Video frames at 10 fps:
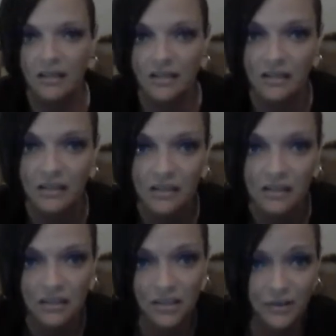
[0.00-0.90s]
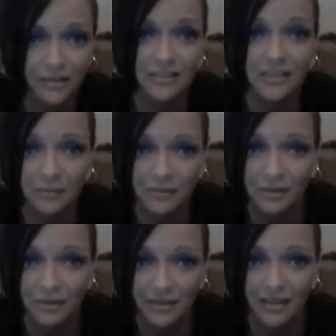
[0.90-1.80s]
hey, you need to
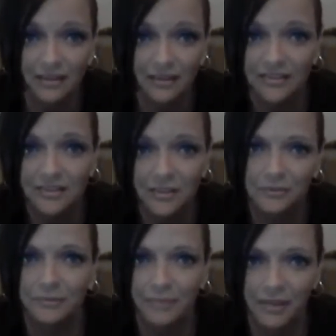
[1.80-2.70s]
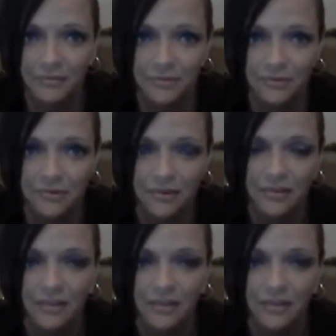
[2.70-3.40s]
stop doing that. That's disrespectful.